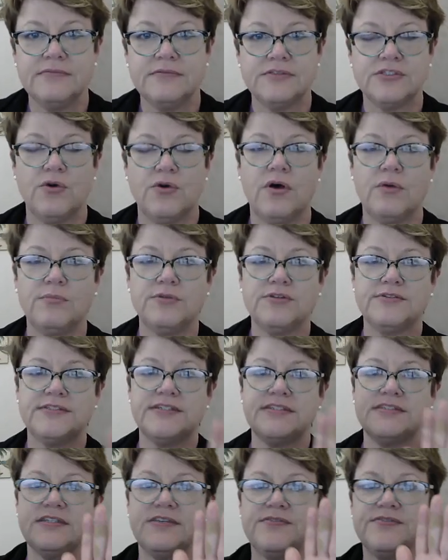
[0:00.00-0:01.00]
So almost
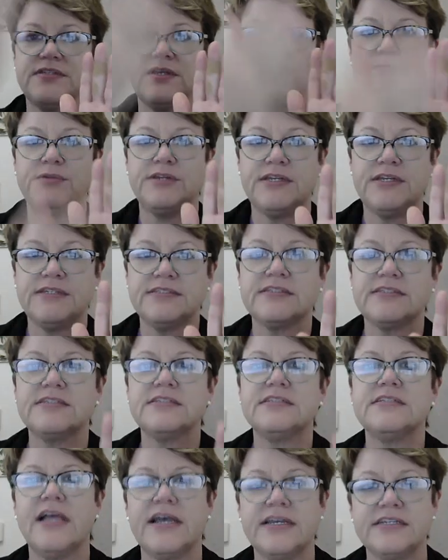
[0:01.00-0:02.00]
as if somebody has
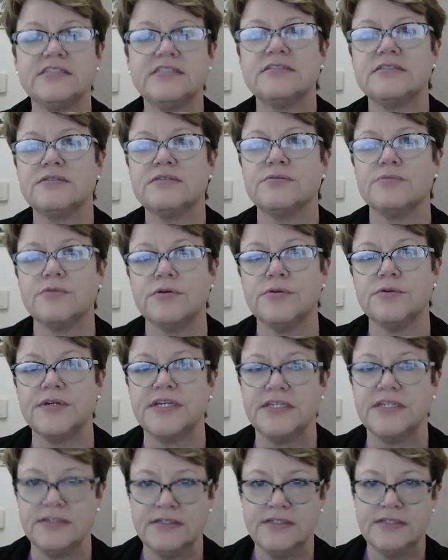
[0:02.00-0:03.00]
sliced through
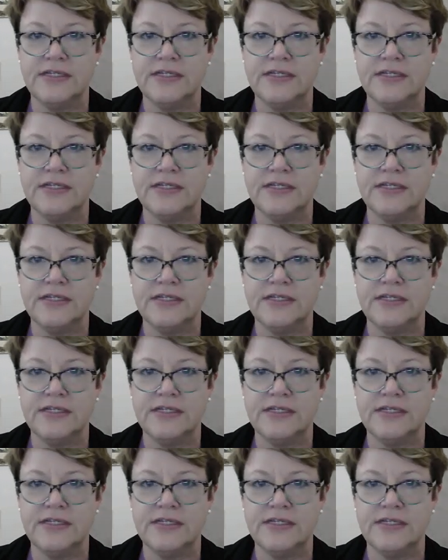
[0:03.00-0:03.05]
it.